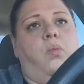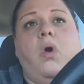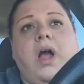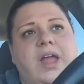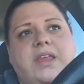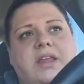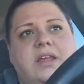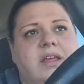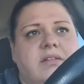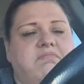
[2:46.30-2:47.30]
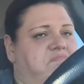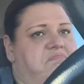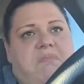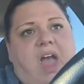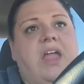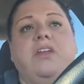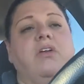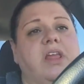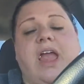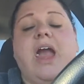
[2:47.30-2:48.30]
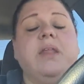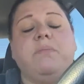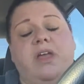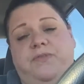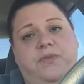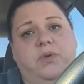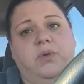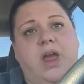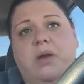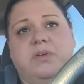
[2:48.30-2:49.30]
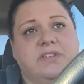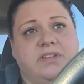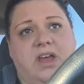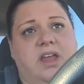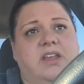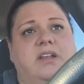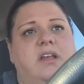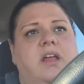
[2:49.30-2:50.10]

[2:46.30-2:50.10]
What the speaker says: One, I had already had my food. I was done.